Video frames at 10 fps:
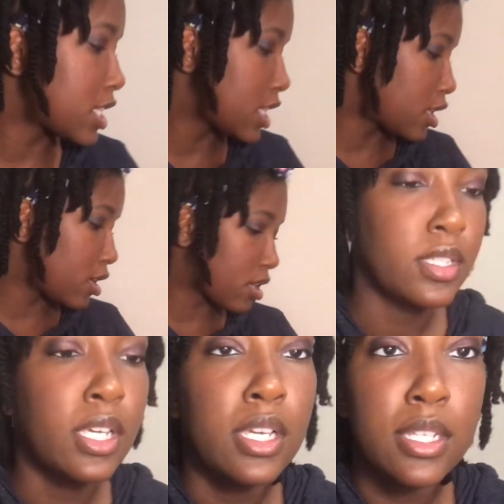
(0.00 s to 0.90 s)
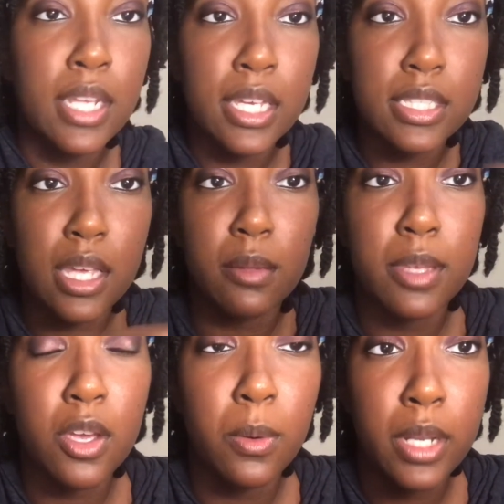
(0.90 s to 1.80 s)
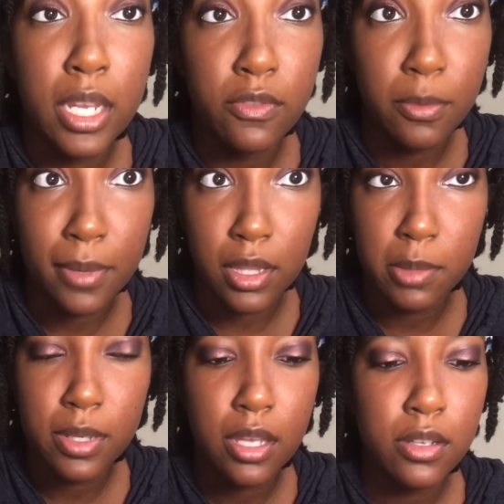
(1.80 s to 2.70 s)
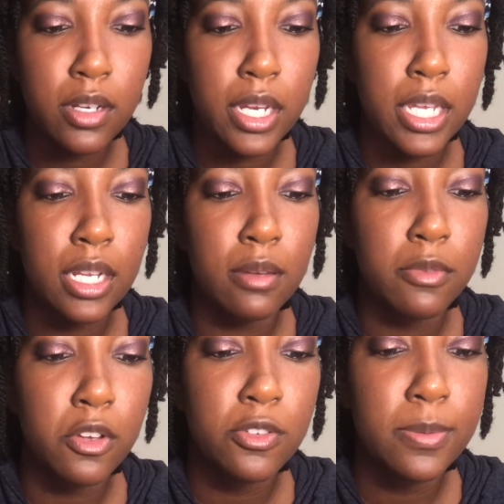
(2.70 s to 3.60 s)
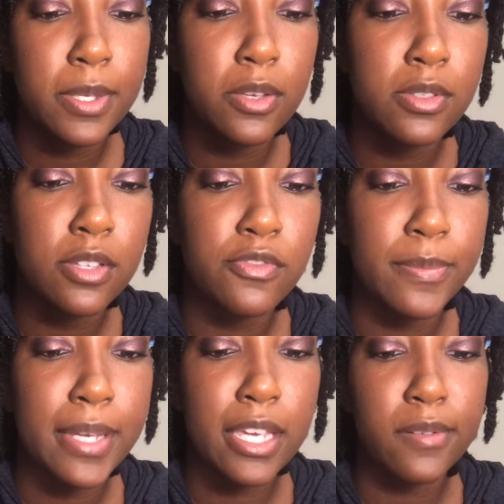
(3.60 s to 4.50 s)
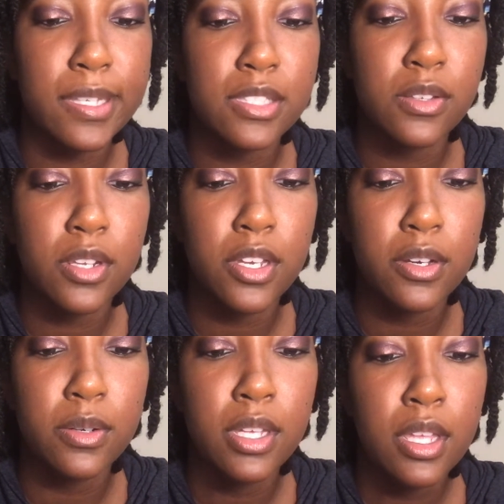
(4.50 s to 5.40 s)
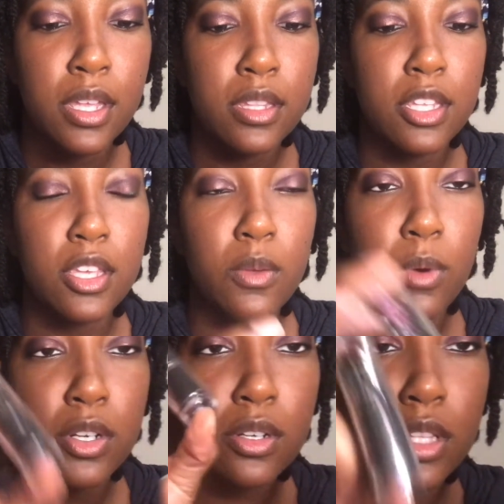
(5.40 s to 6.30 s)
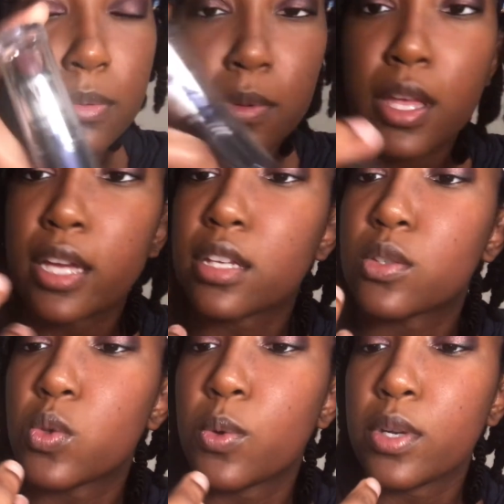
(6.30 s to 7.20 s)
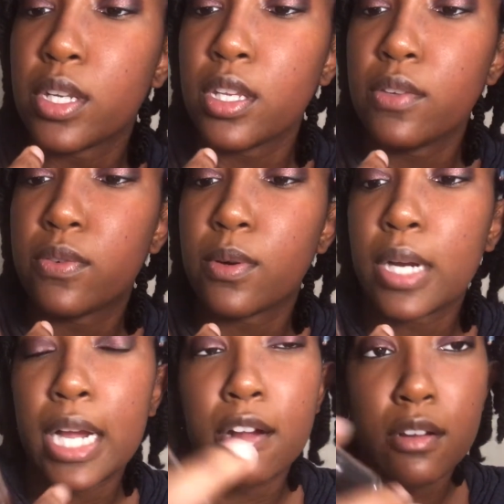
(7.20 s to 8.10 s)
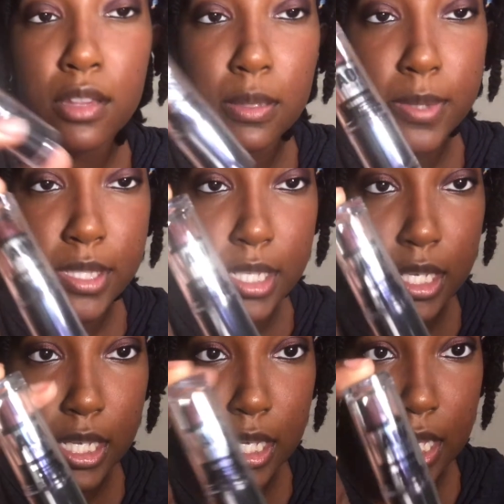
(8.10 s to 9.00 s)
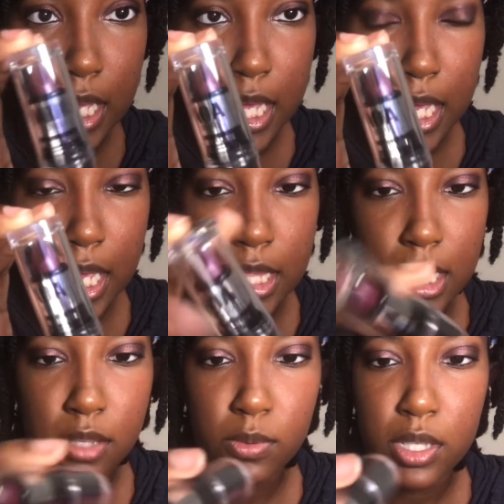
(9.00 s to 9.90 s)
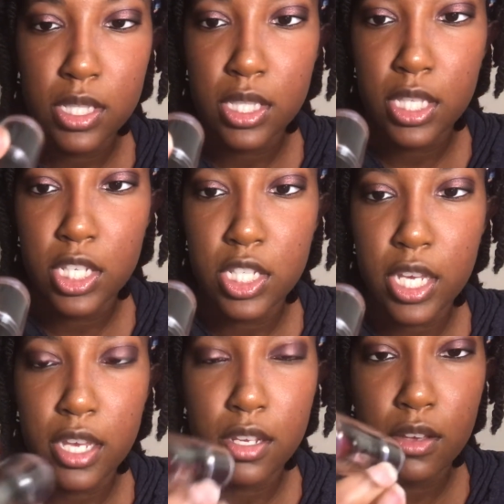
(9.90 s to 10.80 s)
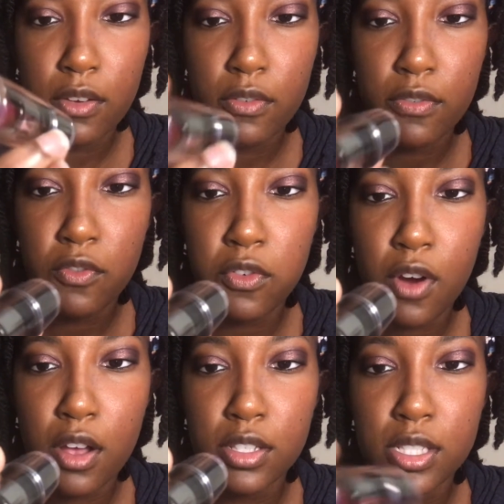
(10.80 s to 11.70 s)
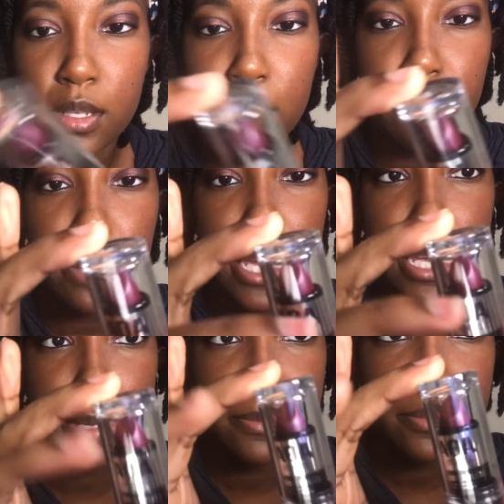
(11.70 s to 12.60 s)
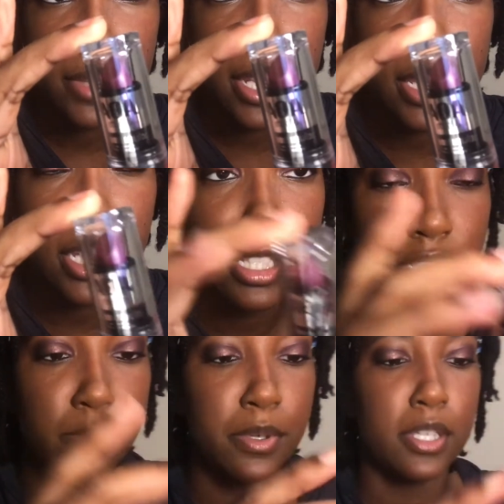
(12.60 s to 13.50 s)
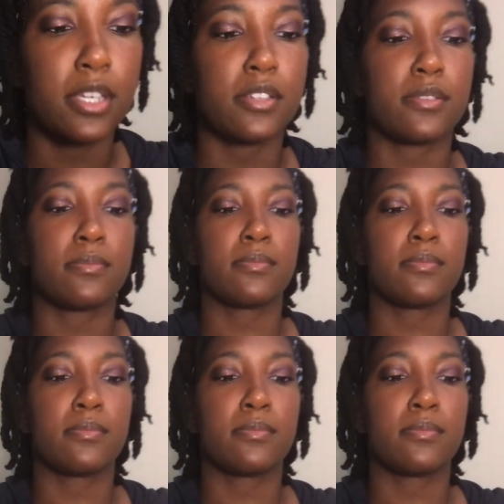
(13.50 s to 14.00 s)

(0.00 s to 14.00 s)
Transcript: look. Next, I'll be going in for my lip color, and I'm going to be using from AOA Studio the Wonder Lip Lock 24-hour lipstick, and this one is in the shade Frost Bay. I think it's such a pretty color.